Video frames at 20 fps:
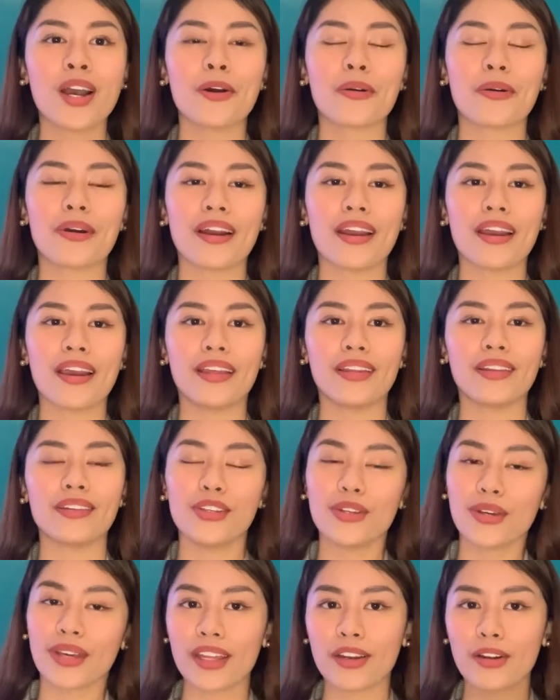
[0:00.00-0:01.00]
wherein
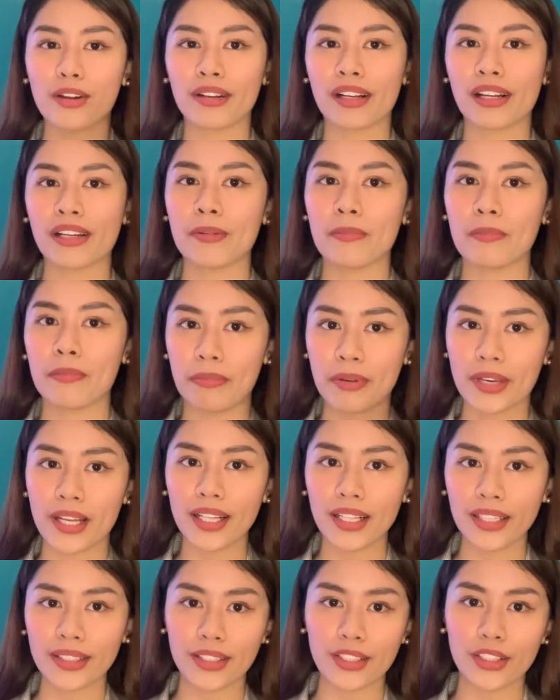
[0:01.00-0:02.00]
you can already
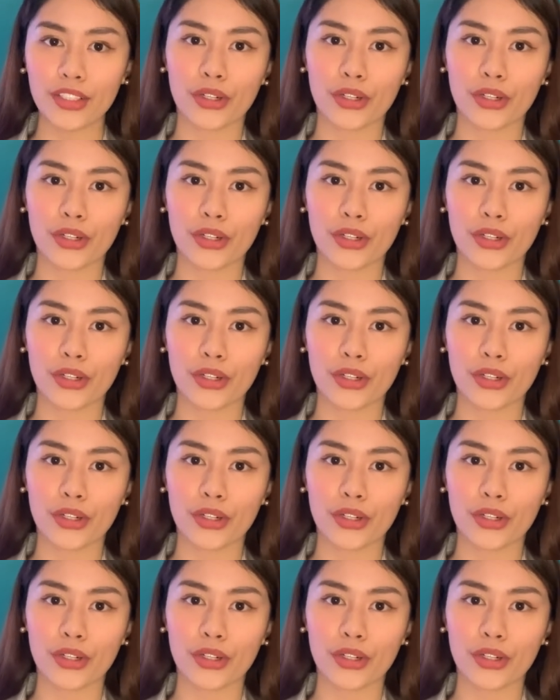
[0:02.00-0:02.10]
build